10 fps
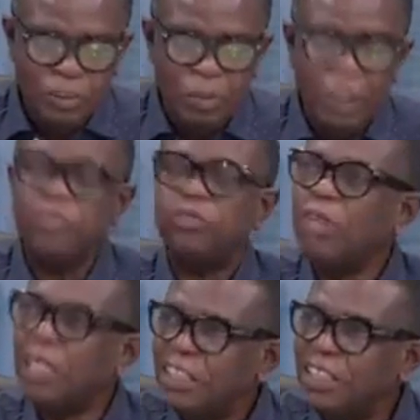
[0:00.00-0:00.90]
to be
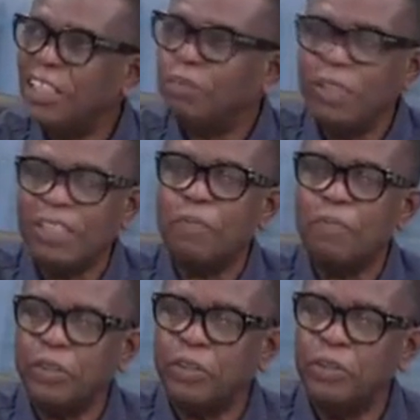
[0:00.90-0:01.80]
instructing the special
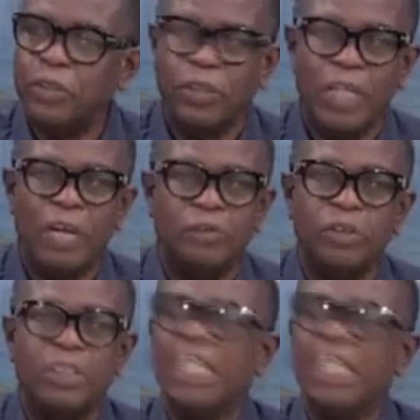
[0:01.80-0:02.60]
prosecutor on how to